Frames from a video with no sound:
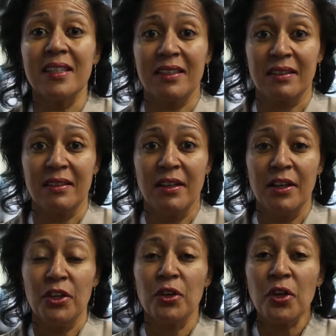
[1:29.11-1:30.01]

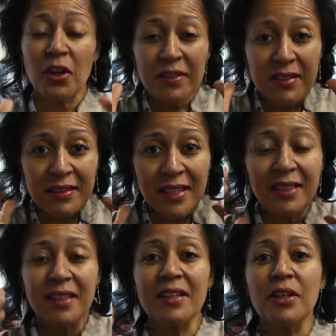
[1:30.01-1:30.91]
You're constantly
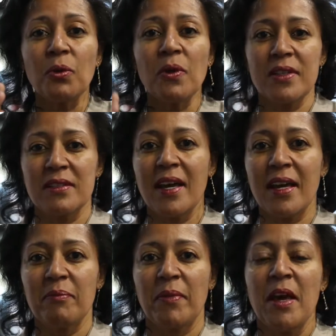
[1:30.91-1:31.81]
learning all the
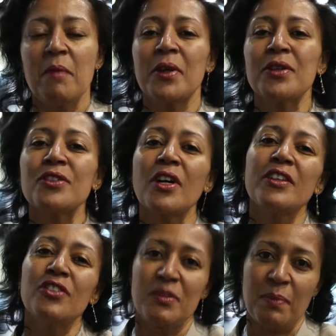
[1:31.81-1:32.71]
time, because
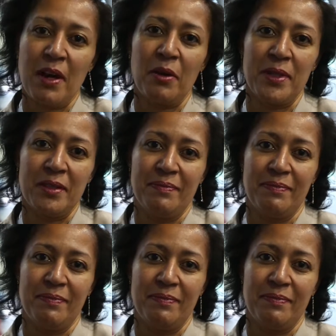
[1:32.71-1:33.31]
knowledge is power.